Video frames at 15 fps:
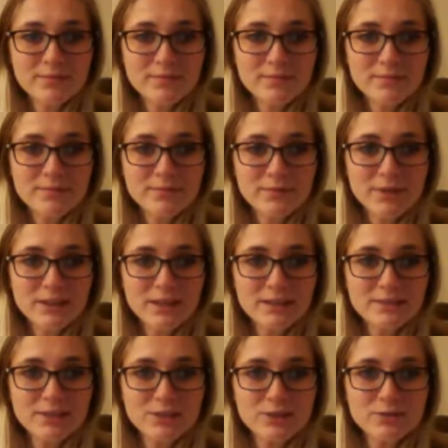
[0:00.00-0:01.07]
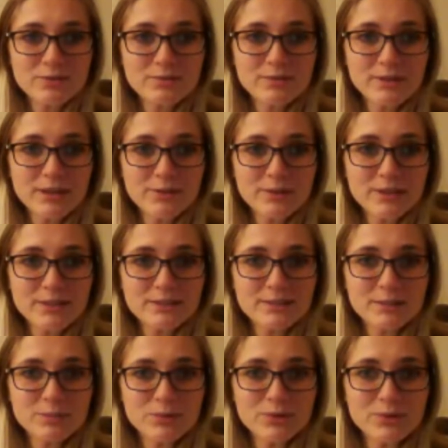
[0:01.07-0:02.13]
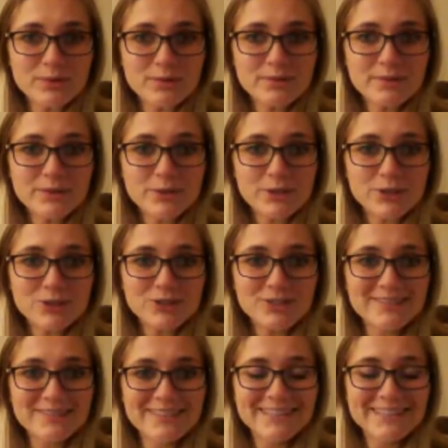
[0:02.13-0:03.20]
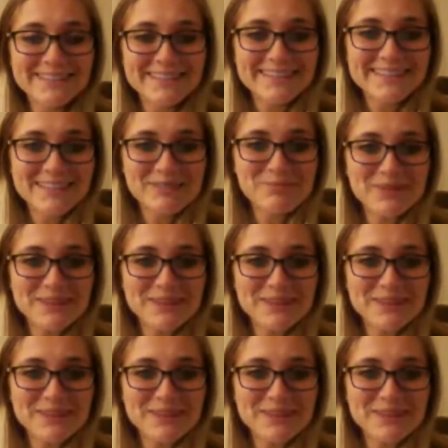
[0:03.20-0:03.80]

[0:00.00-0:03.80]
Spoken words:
Like that's such a really simple question, but